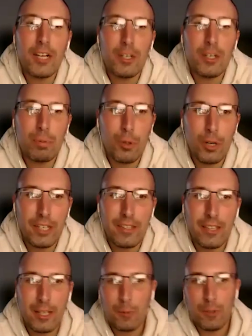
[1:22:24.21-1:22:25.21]
unemployed
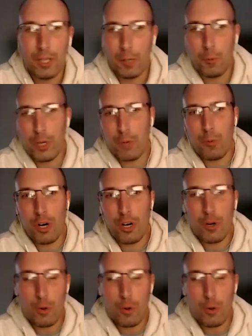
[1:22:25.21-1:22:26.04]
than we were,